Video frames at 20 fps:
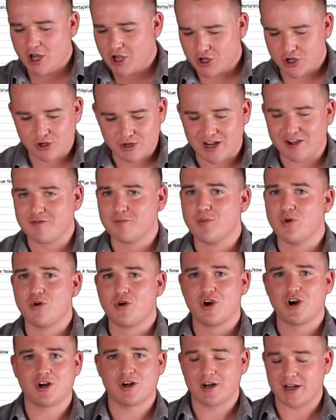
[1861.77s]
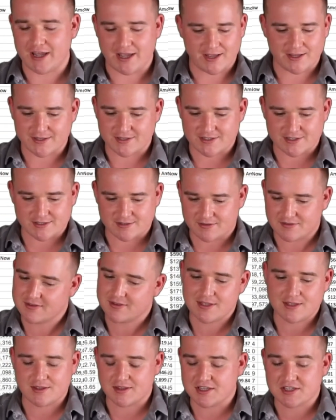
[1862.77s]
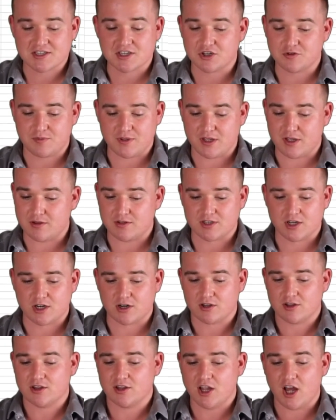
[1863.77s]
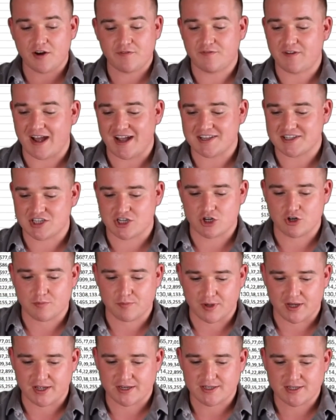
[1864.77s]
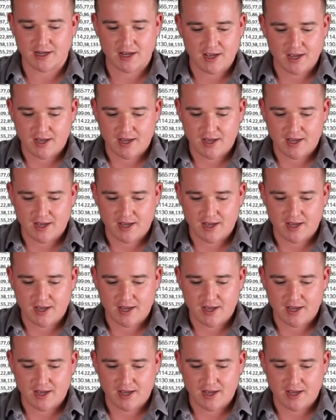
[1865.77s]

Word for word: could have more, and th this could be done a lot faster, but